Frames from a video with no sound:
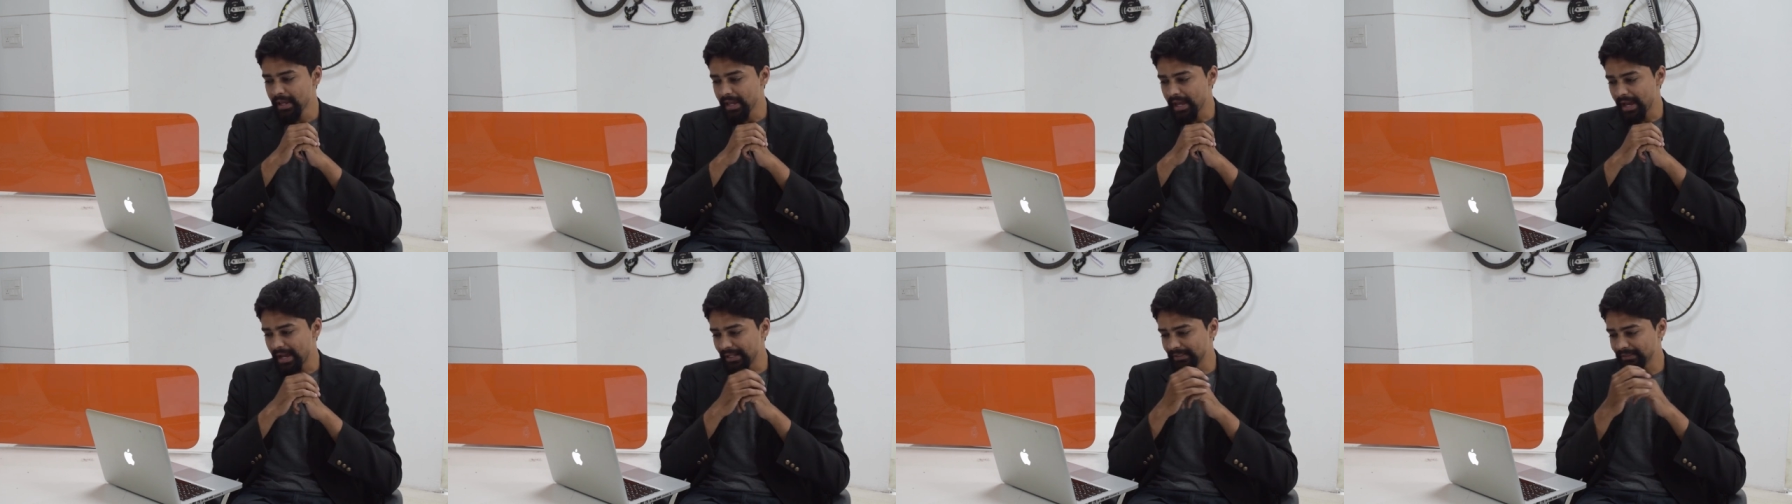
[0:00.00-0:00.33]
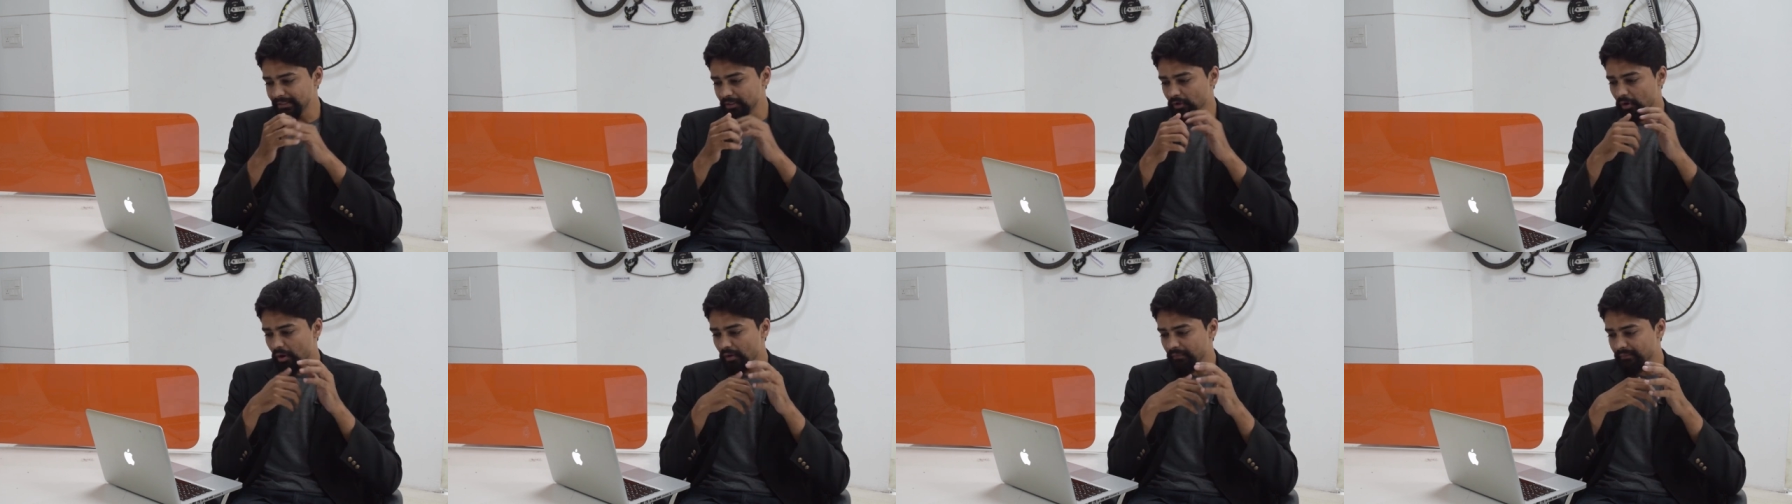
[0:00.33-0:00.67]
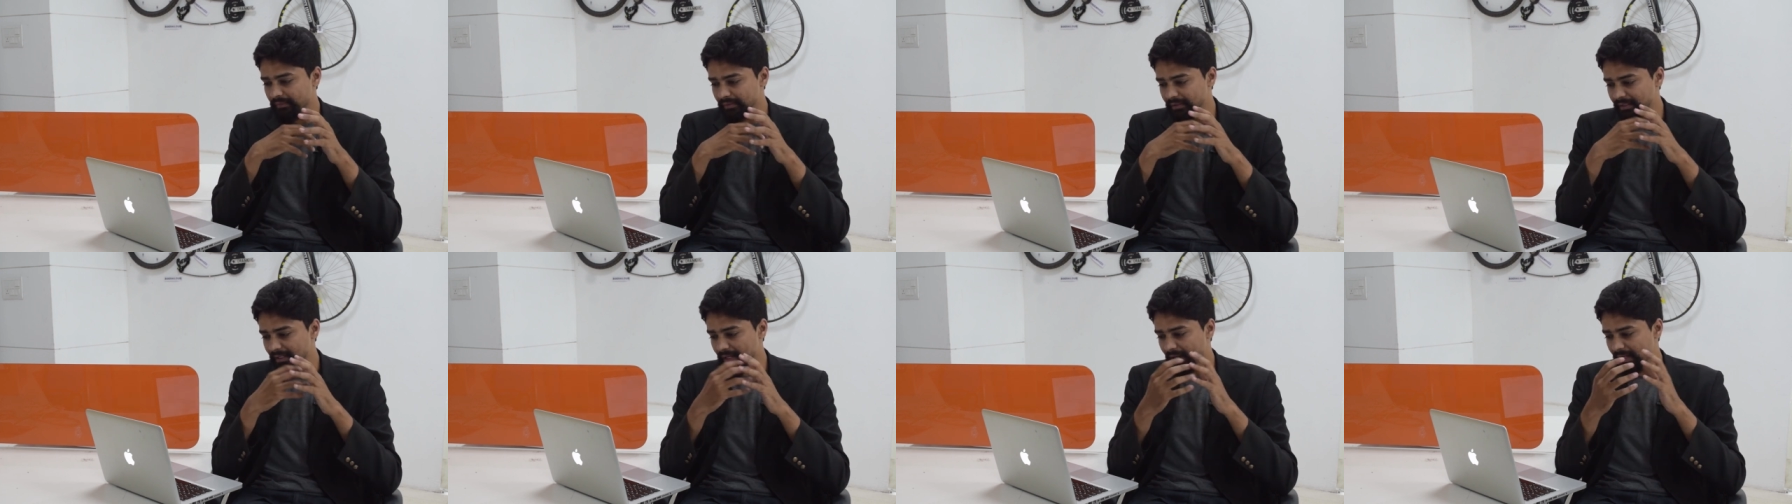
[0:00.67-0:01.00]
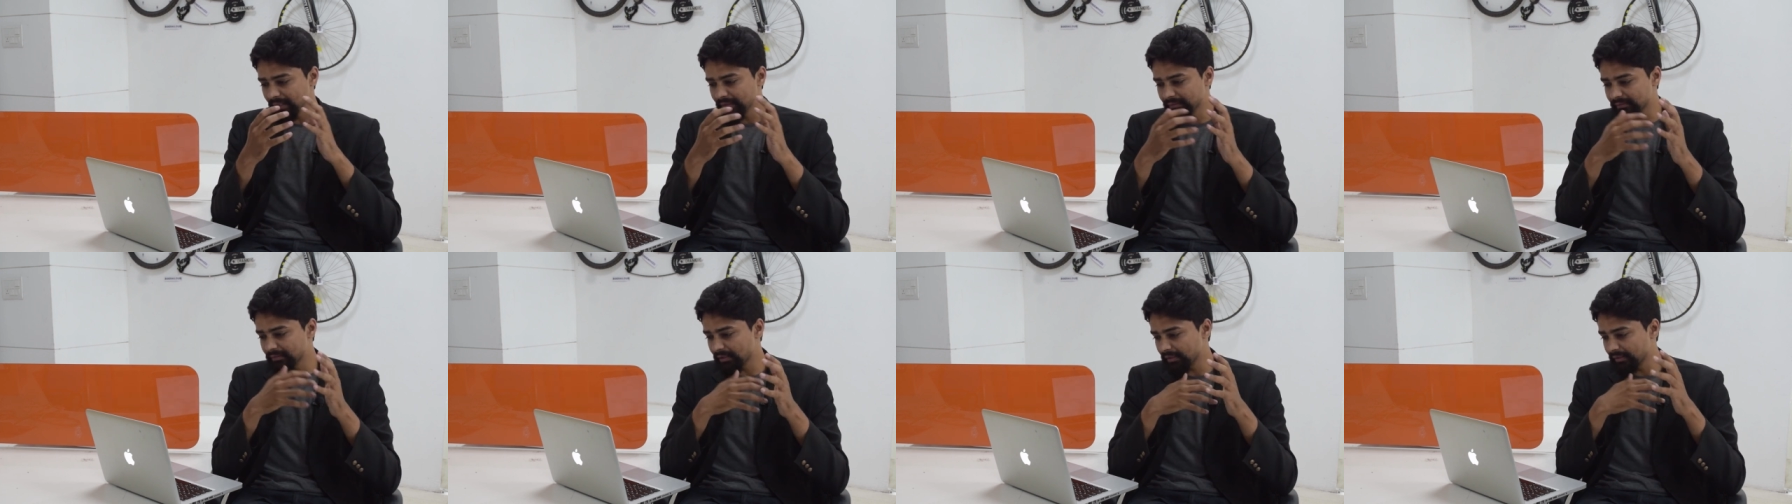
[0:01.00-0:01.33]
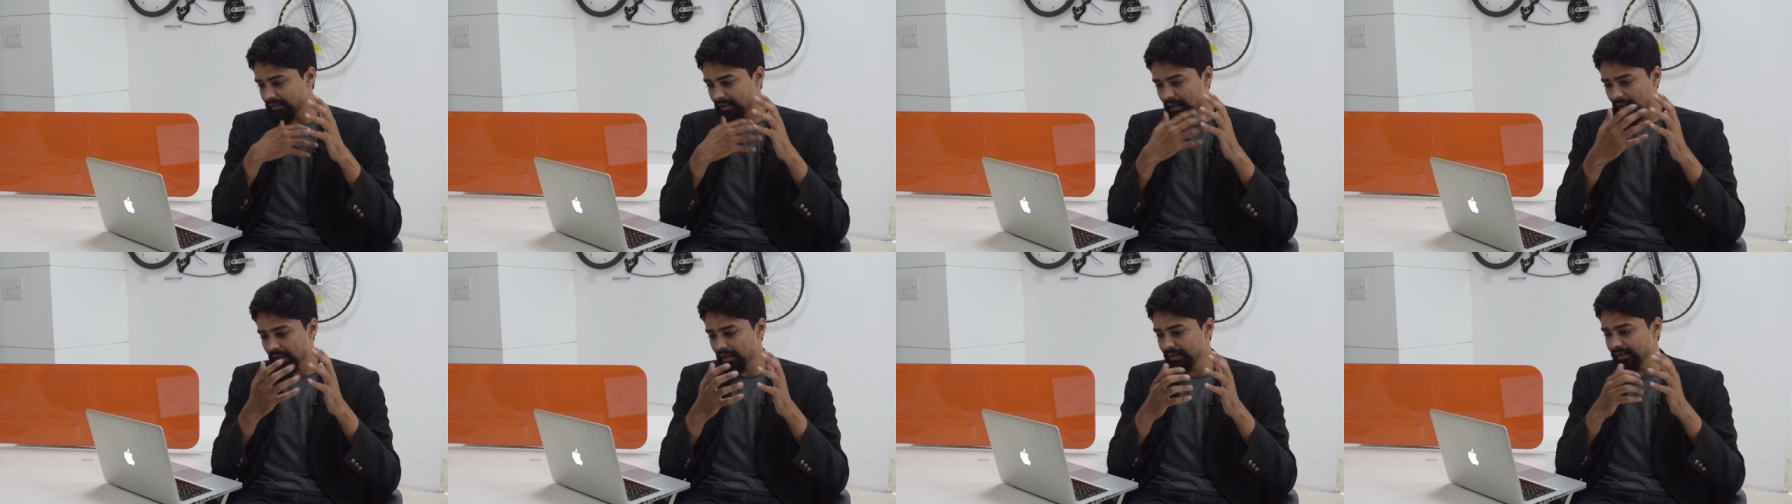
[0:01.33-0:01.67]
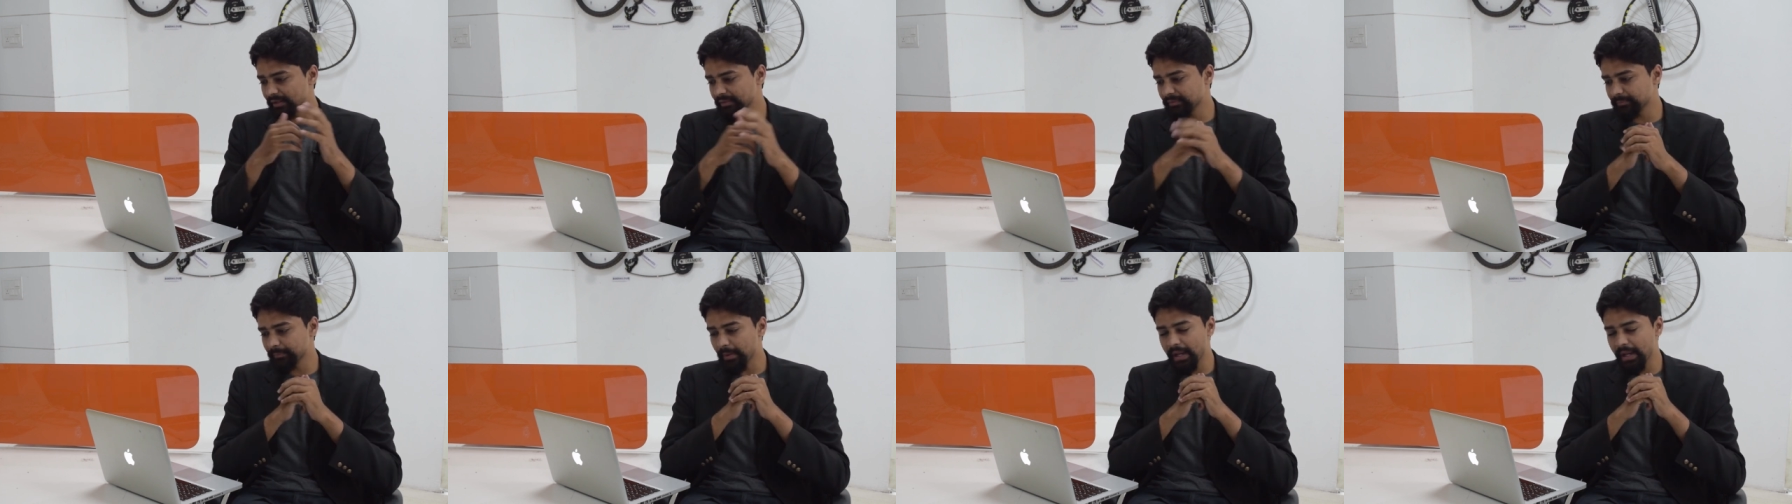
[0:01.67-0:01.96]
and they offer the highest, like highest